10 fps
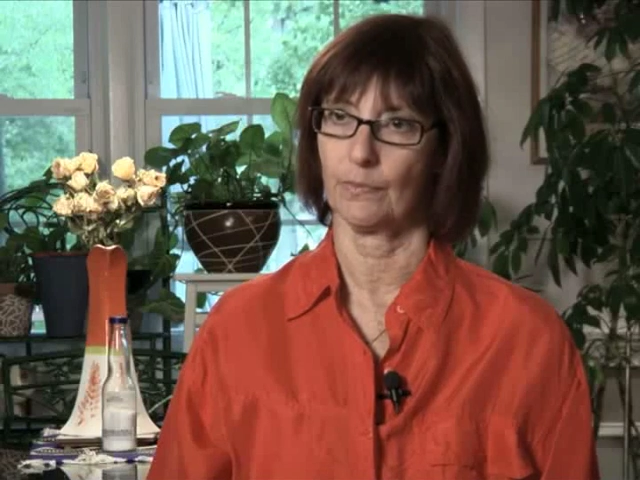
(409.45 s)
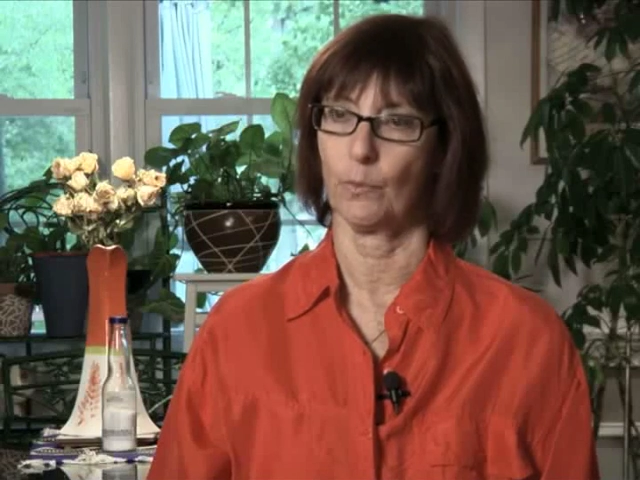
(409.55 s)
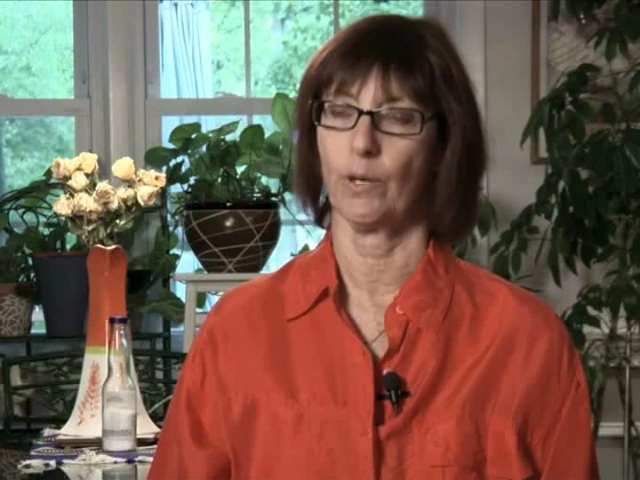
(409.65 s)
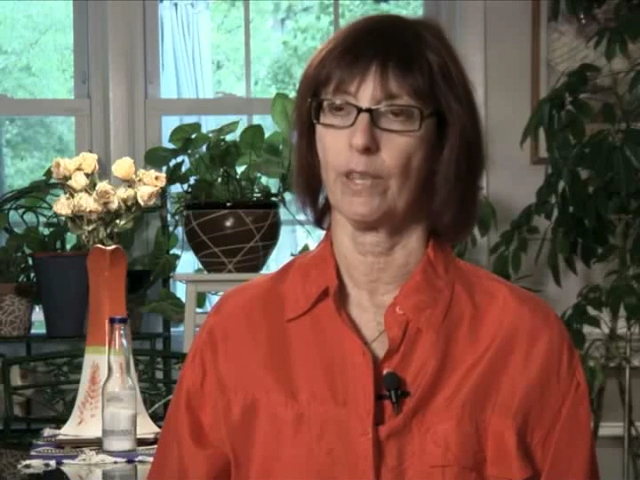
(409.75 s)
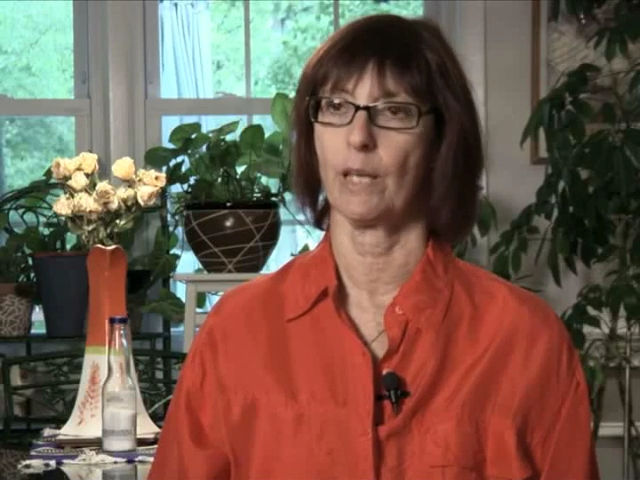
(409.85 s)

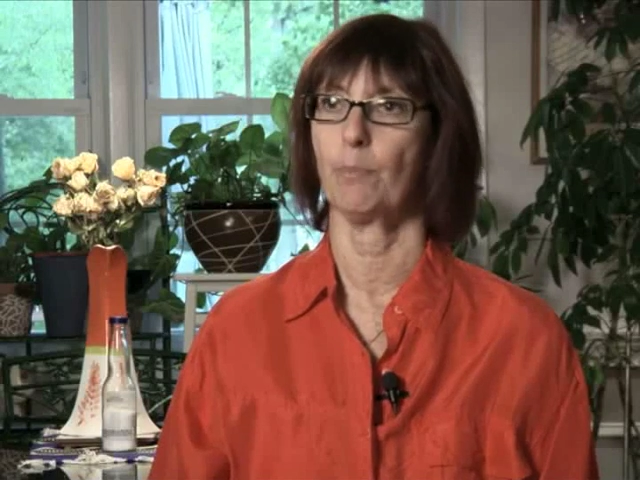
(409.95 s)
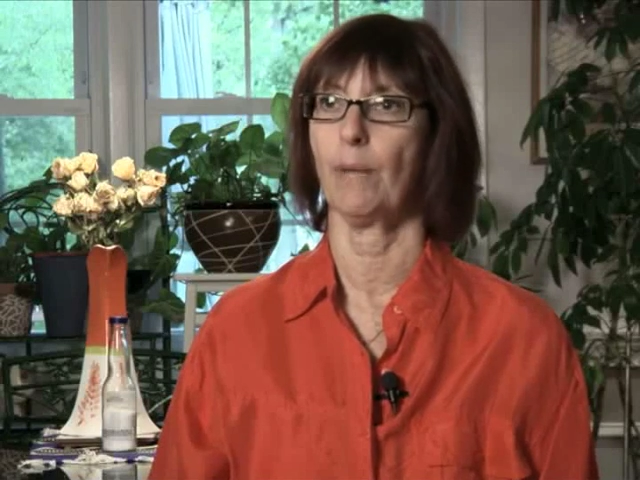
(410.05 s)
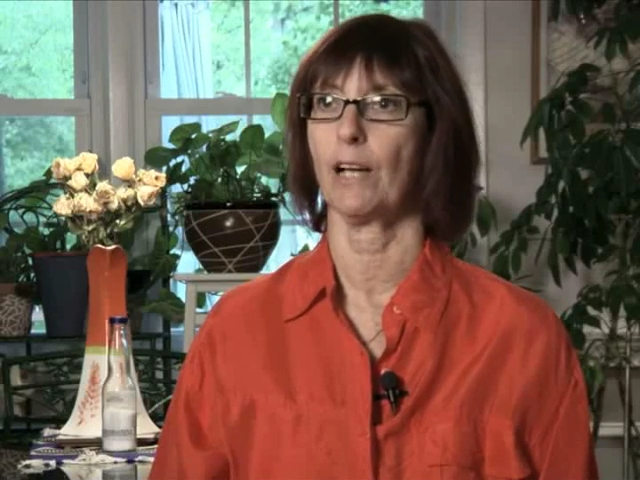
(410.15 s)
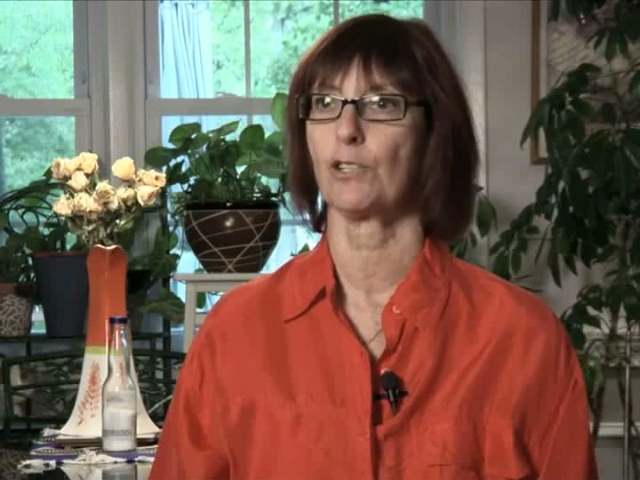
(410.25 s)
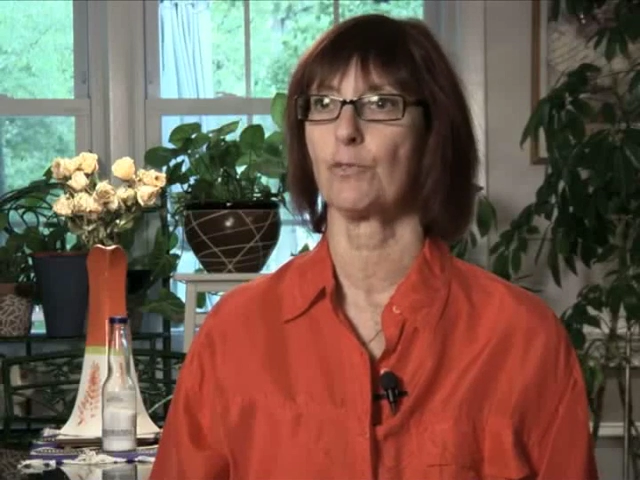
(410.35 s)
where they
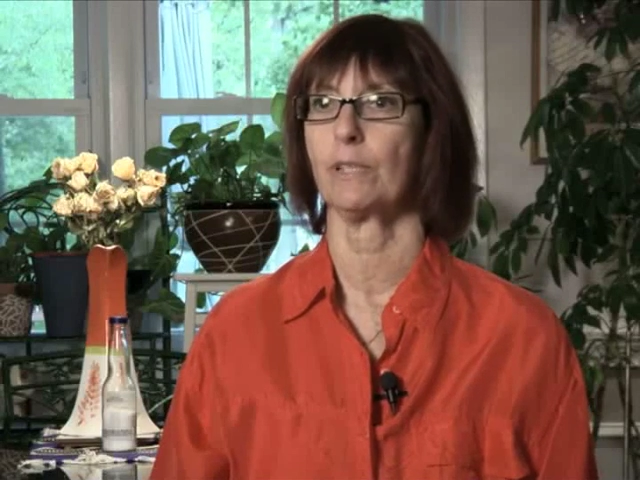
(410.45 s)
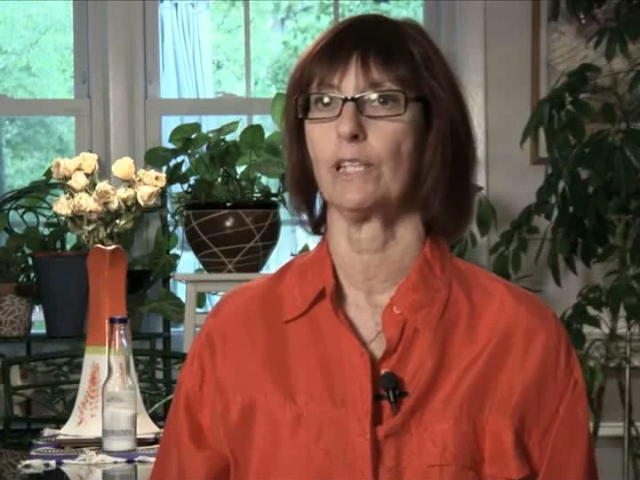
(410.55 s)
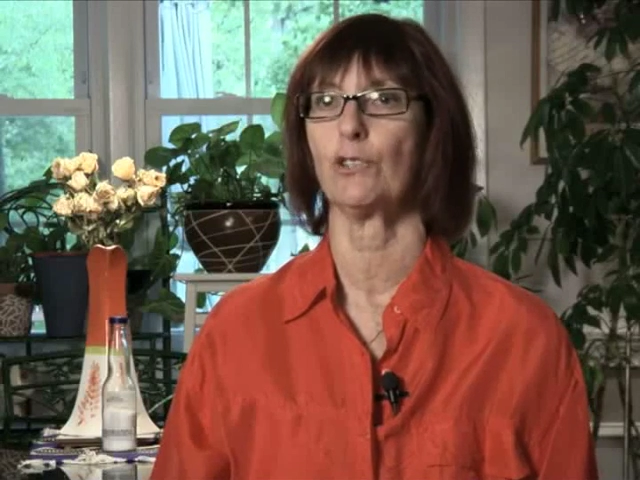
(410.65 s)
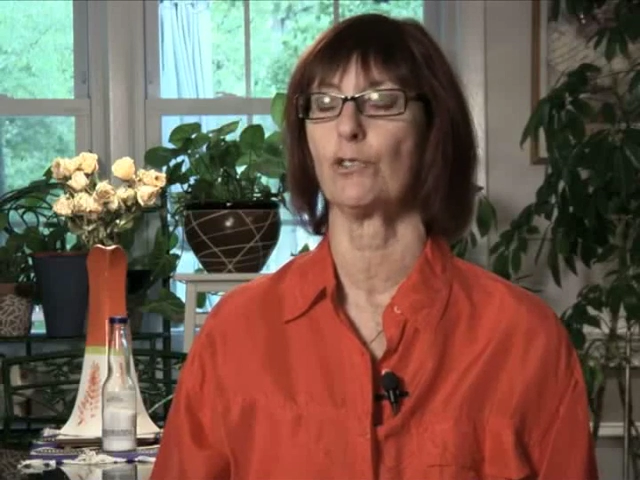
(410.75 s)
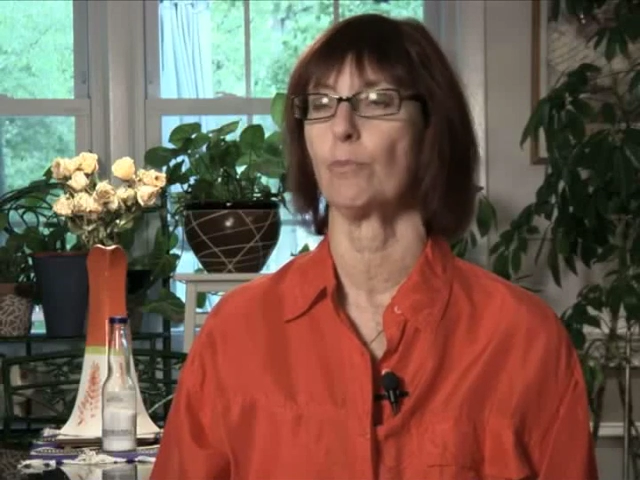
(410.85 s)
actually
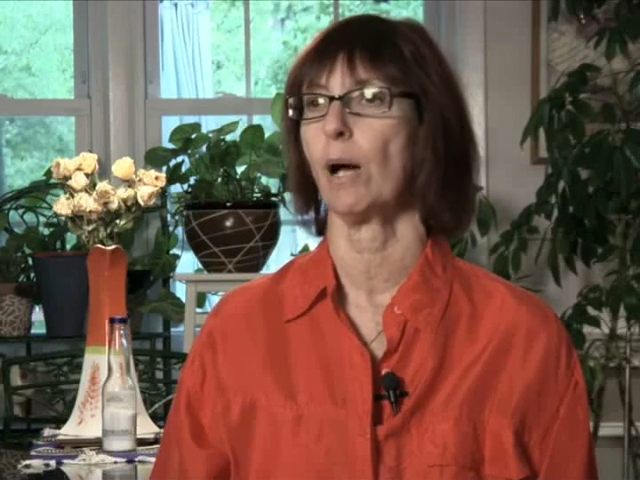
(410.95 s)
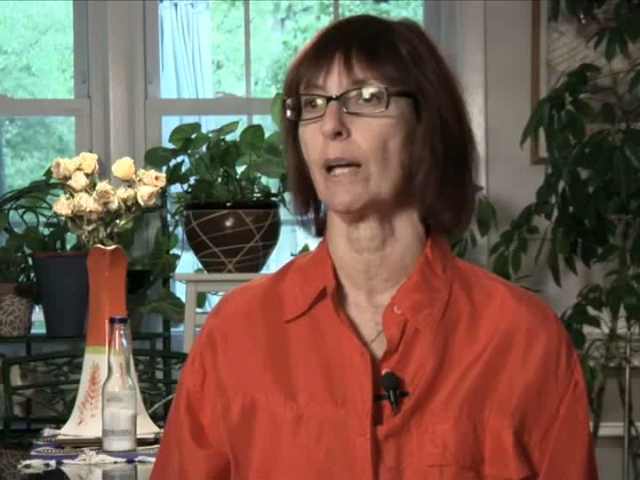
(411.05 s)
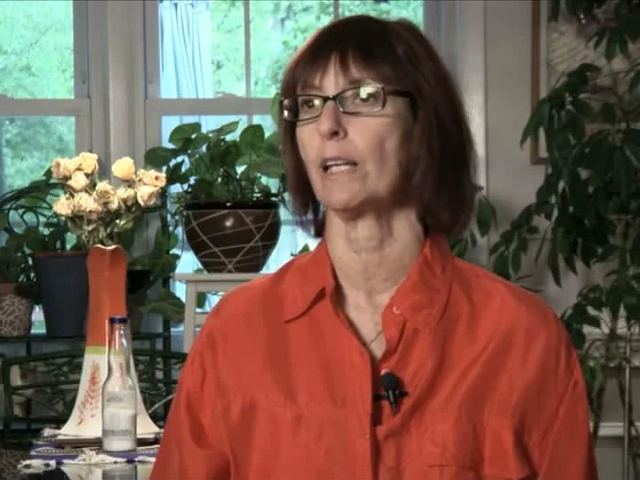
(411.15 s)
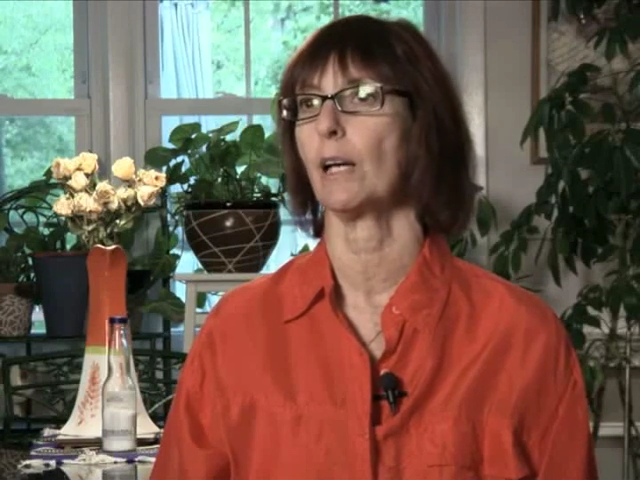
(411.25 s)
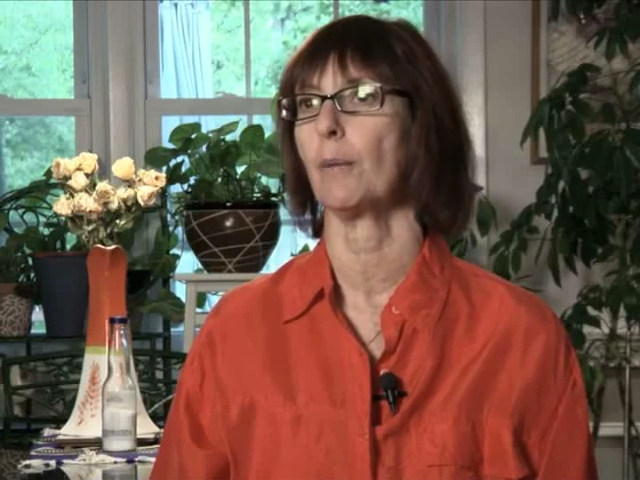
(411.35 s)
heat your
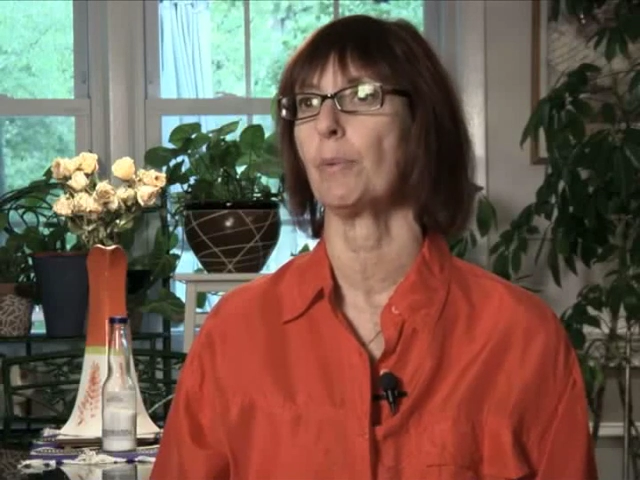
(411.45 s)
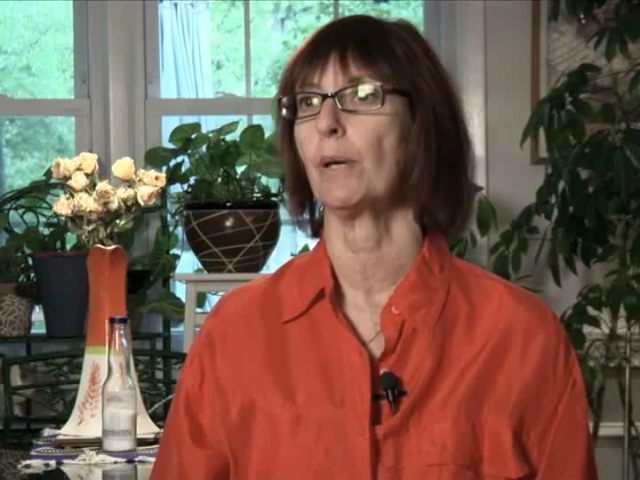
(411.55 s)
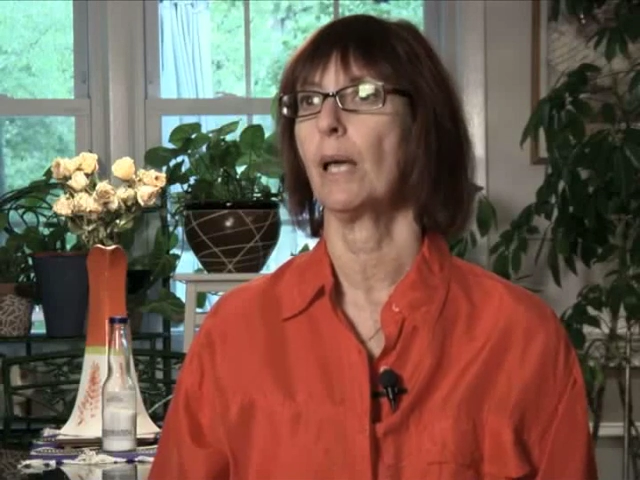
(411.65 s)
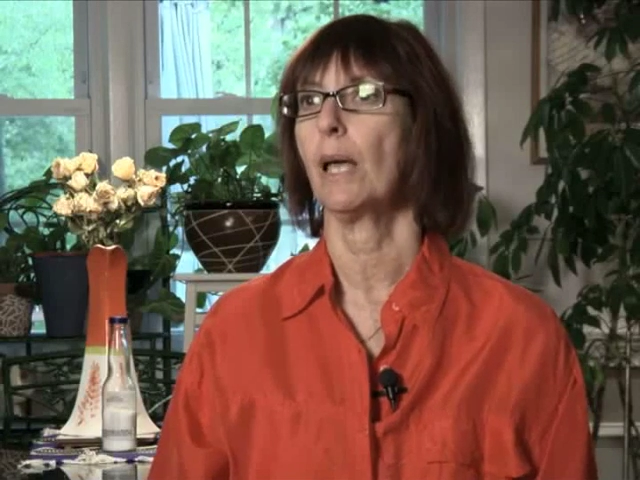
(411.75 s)
body up,